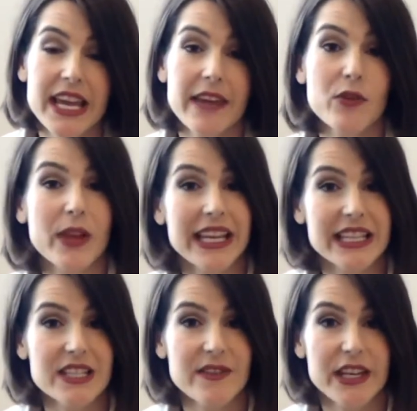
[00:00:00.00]
If you like
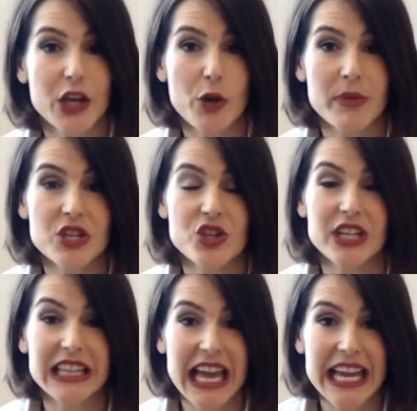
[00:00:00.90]
this video, be sure
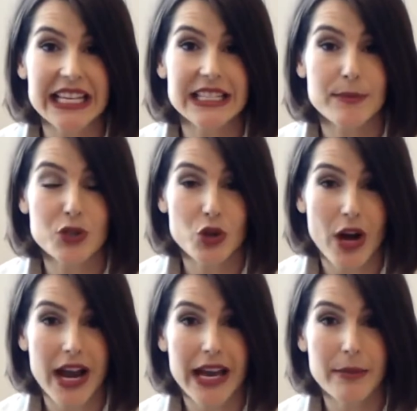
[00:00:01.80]
to like,
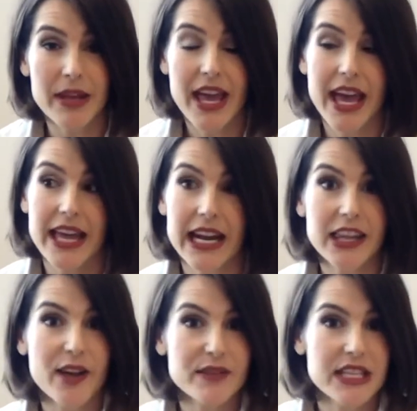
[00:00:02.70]
subscribe, and I'd
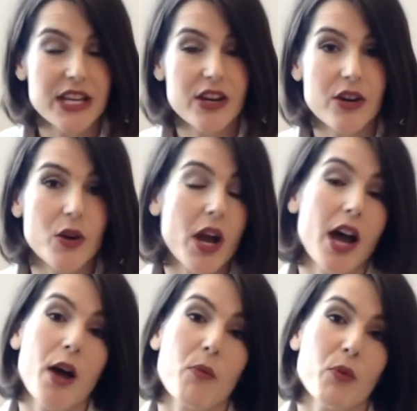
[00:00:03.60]
love to hear
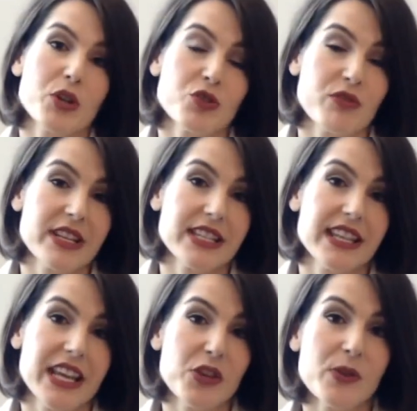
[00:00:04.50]
um, which reason
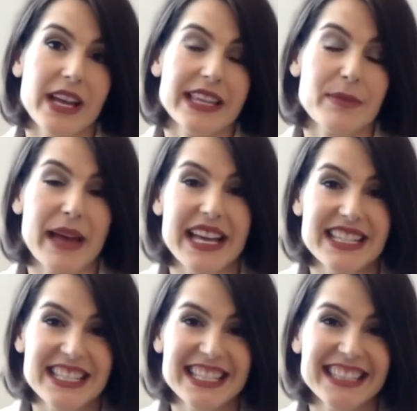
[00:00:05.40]
that you like the
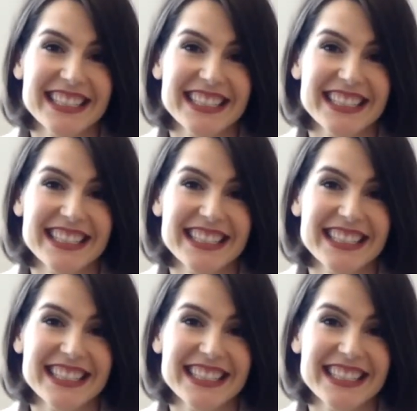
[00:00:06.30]
best.